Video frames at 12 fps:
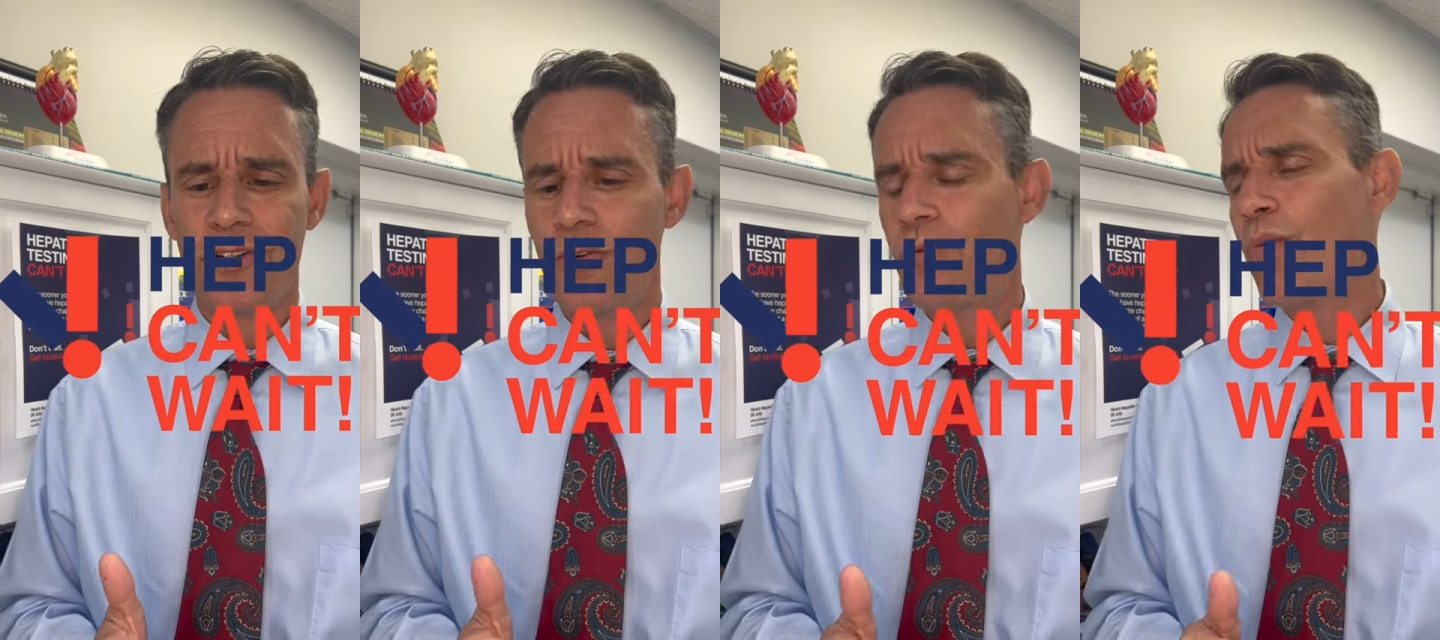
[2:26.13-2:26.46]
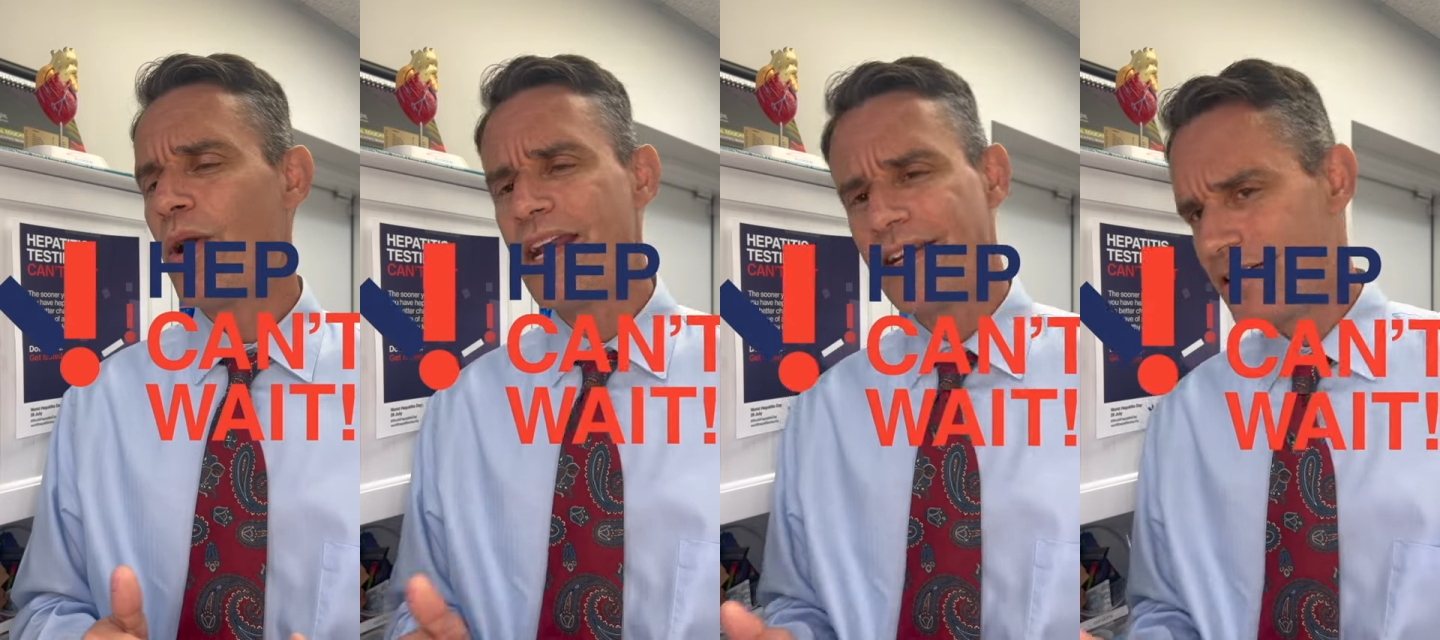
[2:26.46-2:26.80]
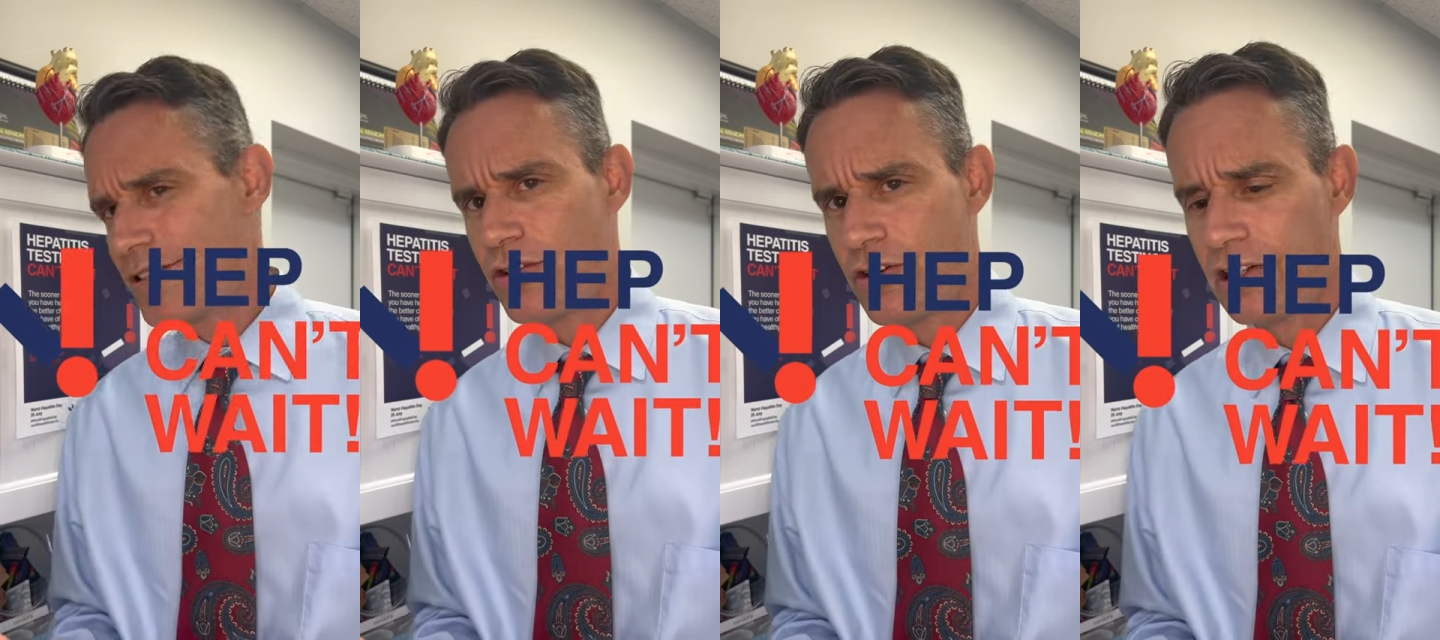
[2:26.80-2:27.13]
Don't wait
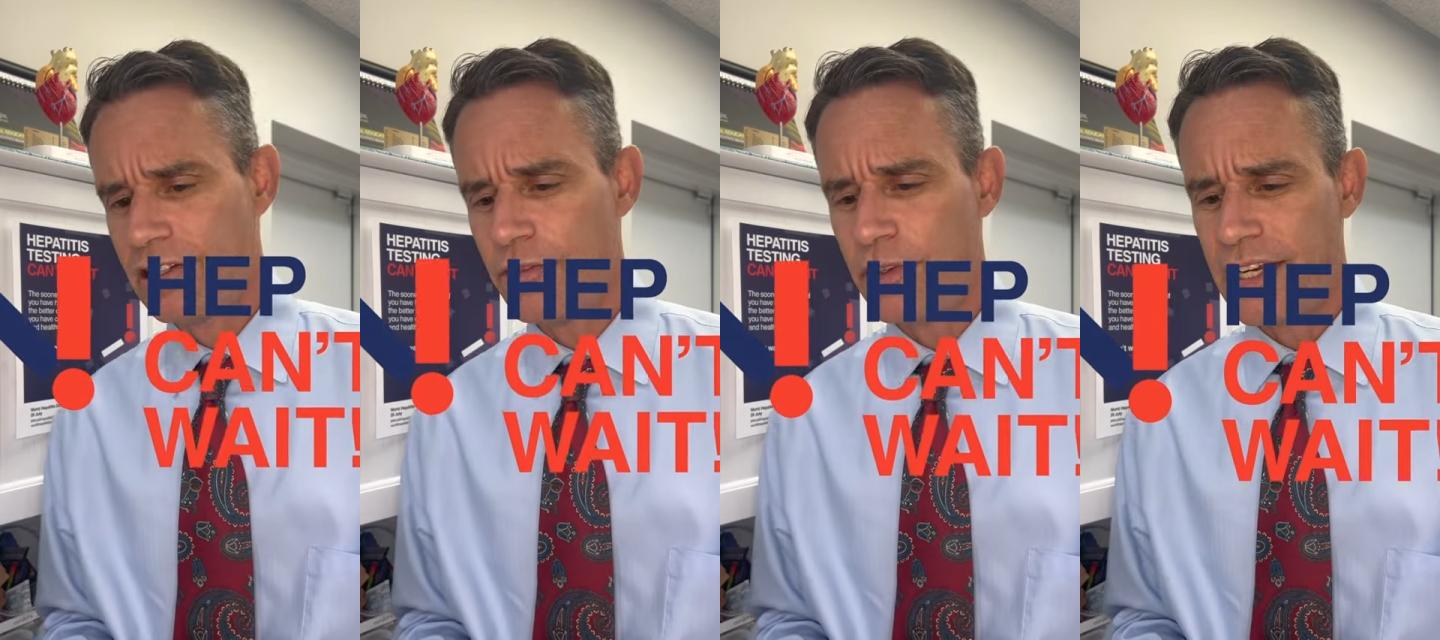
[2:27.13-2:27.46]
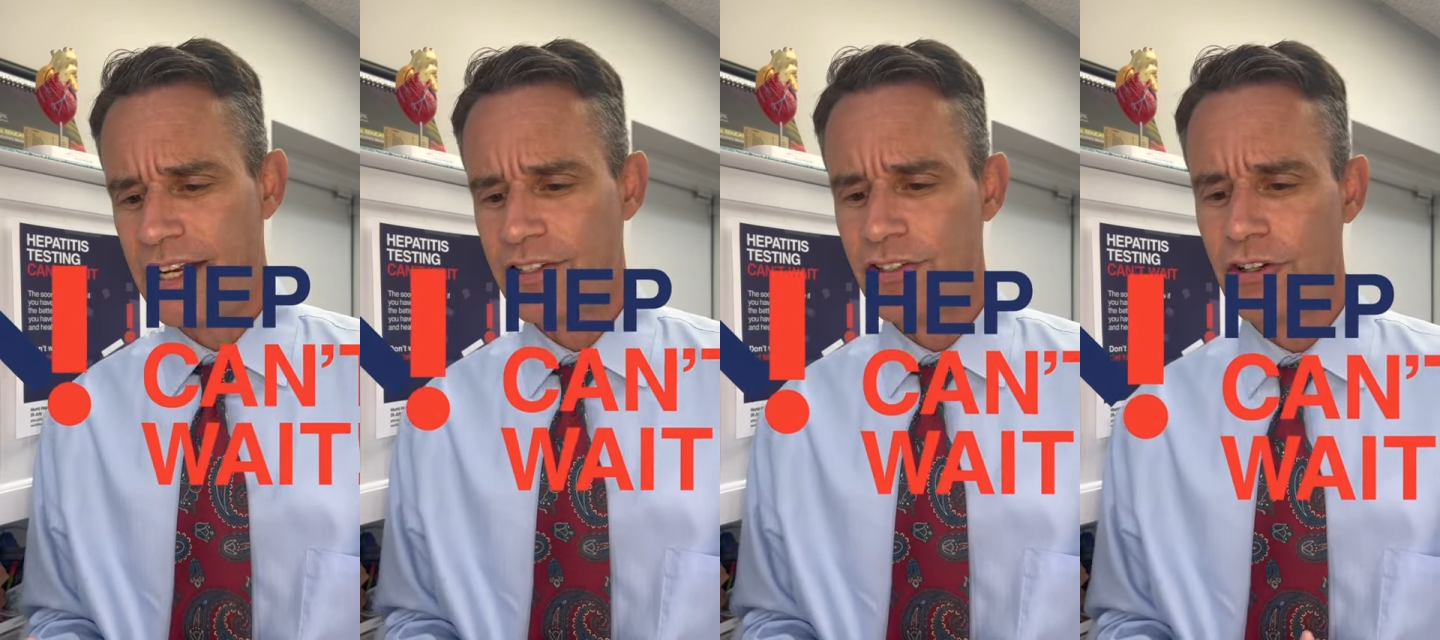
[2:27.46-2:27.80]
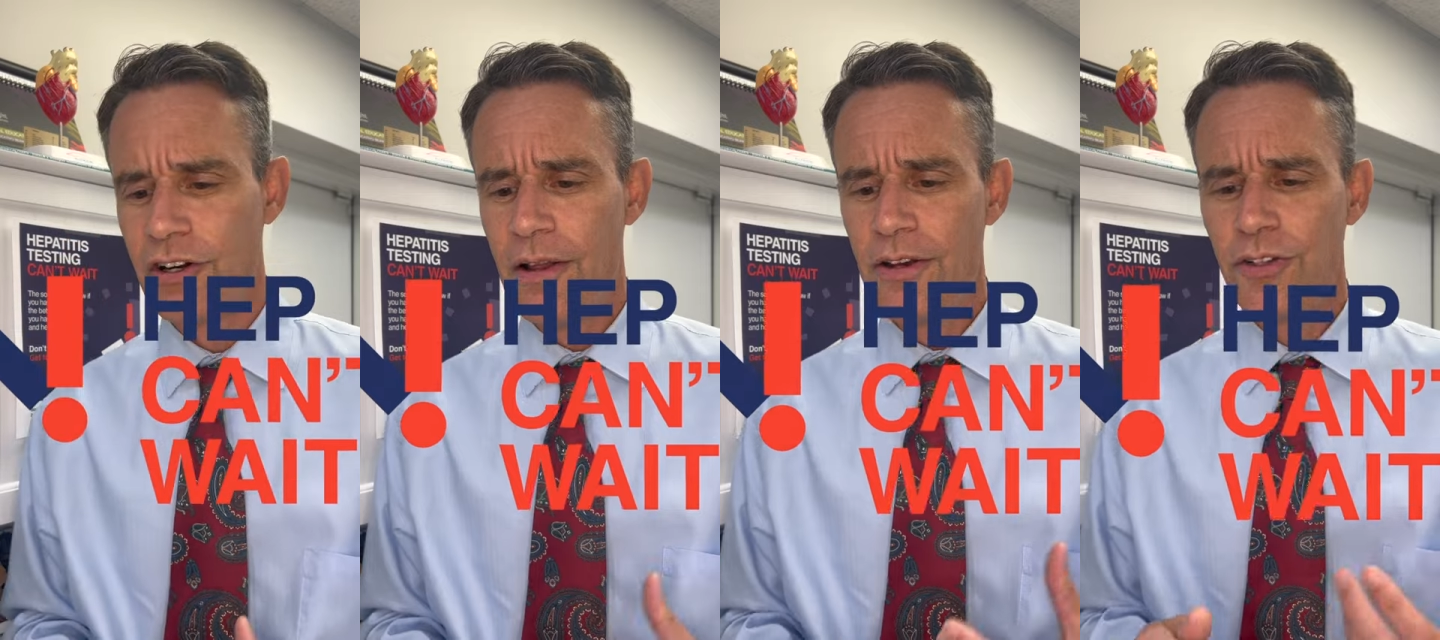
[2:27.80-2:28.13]
until you get liver cancer.